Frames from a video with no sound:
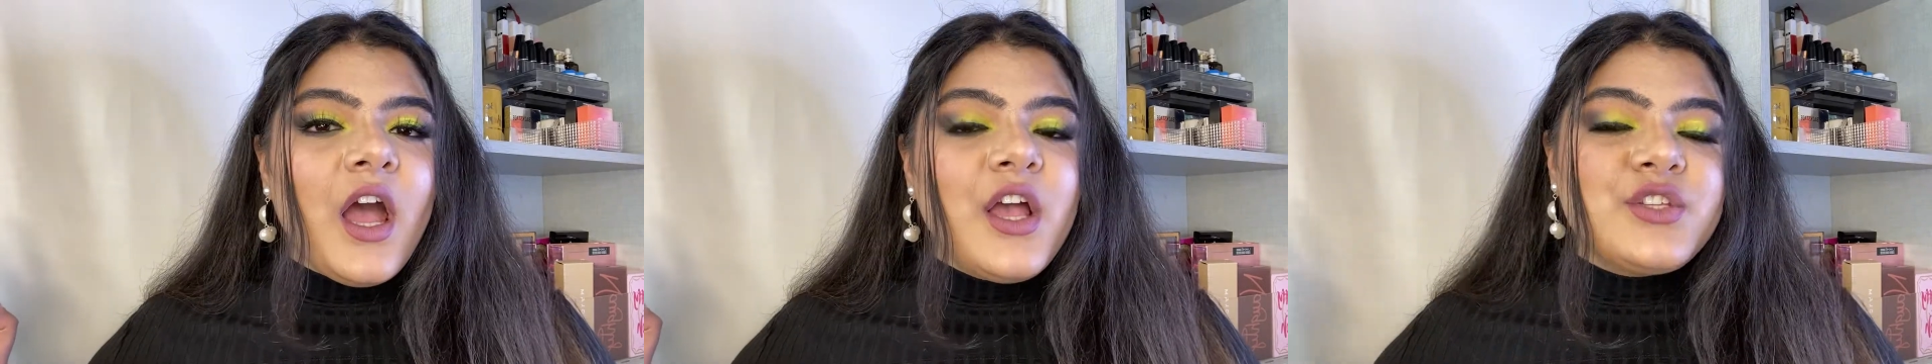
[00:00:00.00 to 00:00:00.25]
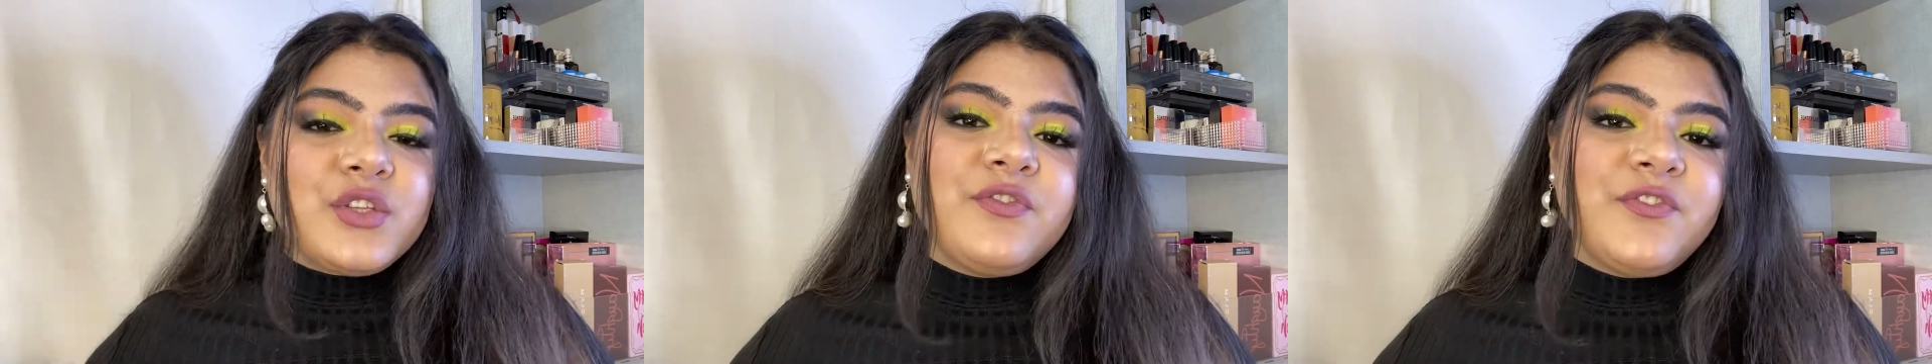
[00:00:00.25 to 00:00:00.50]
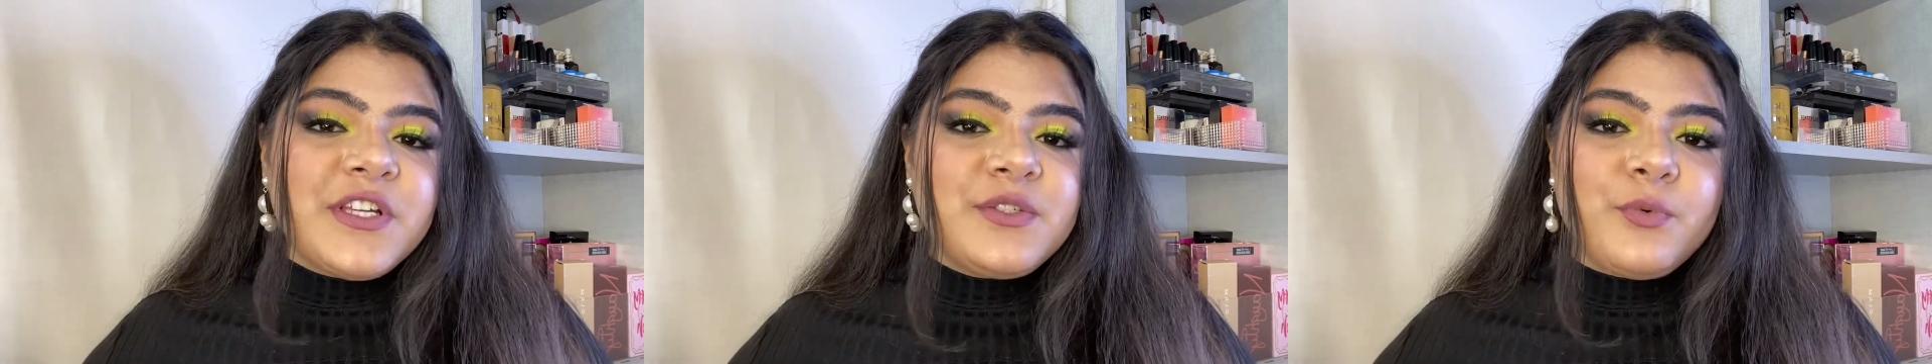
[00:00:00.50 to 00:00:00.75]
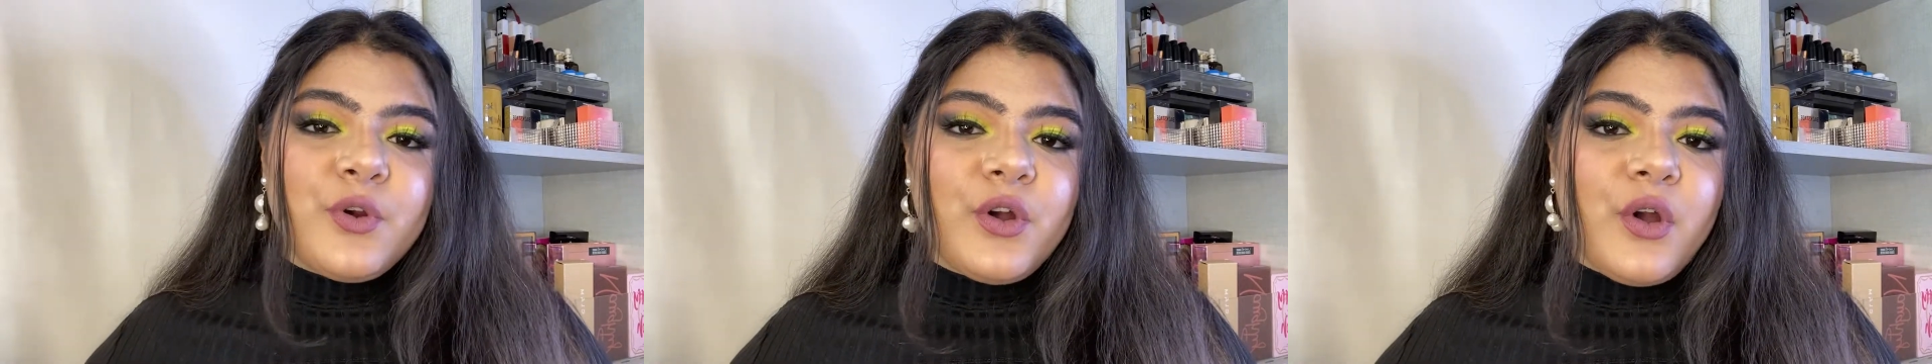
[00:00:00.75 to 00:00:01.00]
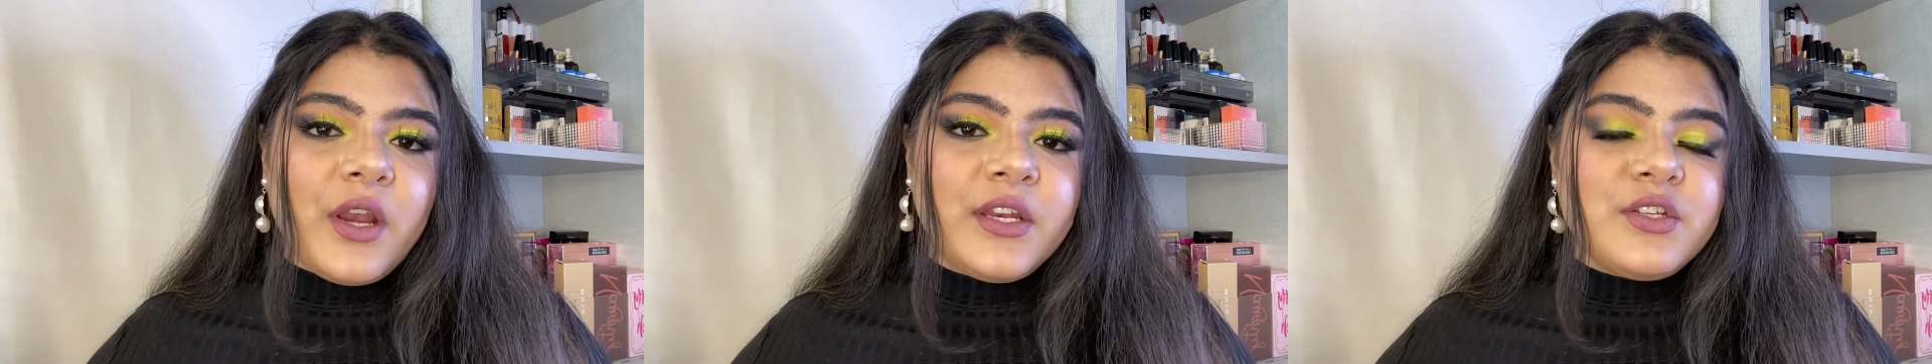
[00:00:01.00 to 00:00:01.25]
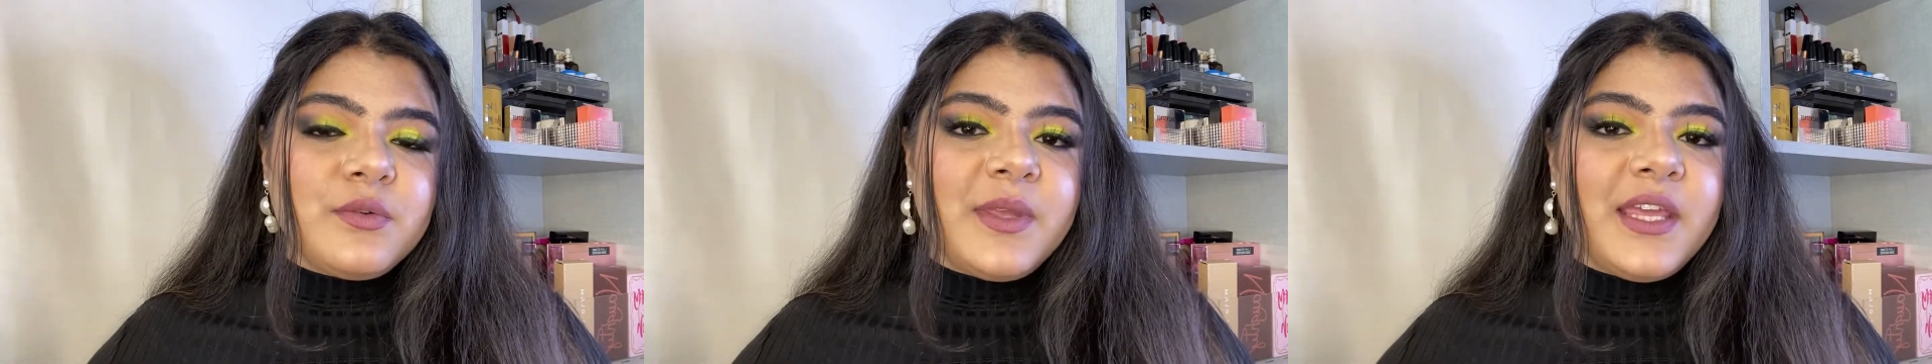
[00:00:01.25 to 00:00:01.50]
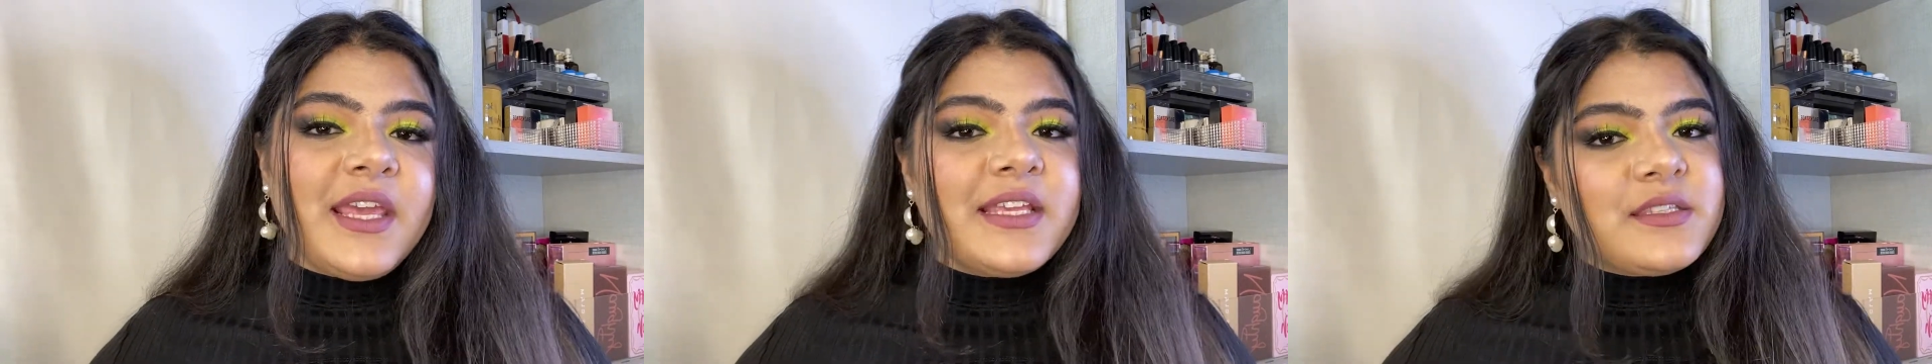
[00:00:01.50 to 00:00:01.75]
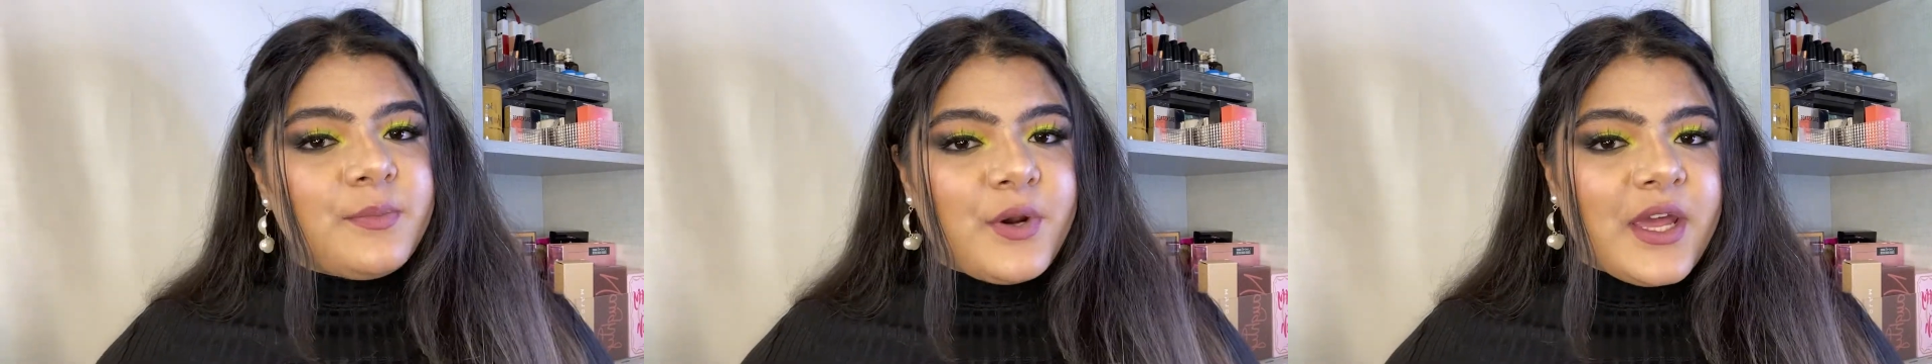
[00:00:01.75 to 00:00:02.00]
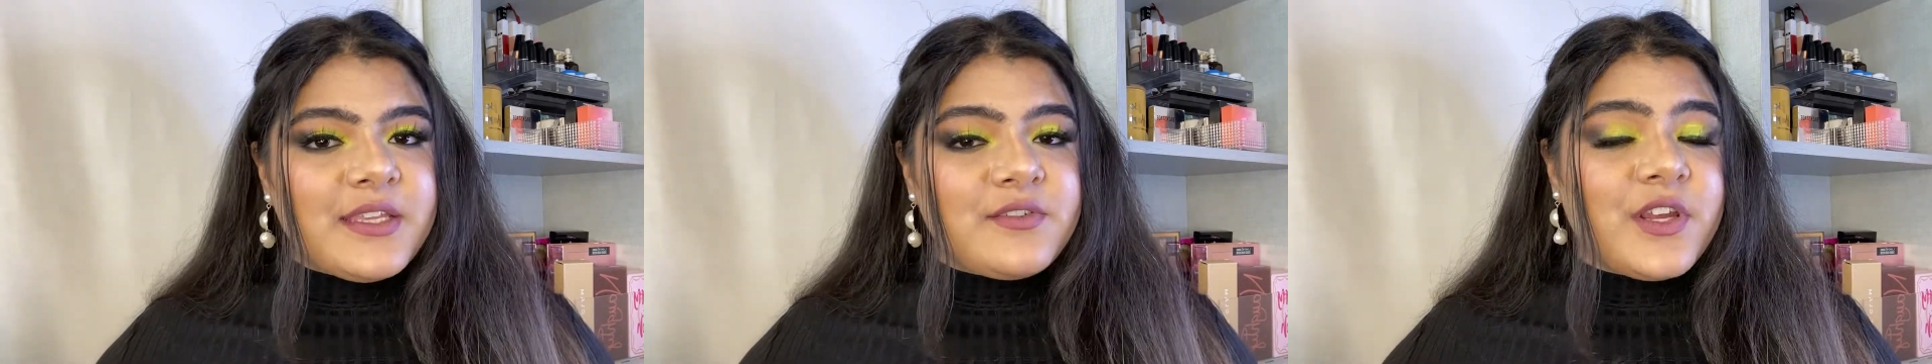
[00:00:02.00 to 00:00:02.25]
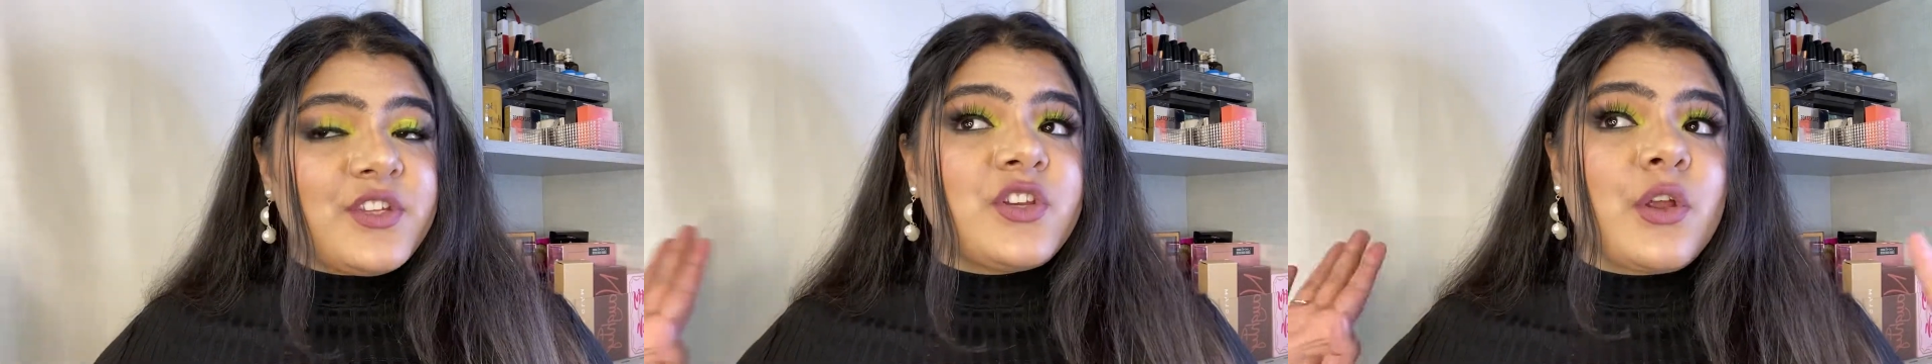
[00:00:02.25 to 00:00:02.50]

So the first pro, according to me, is the price range.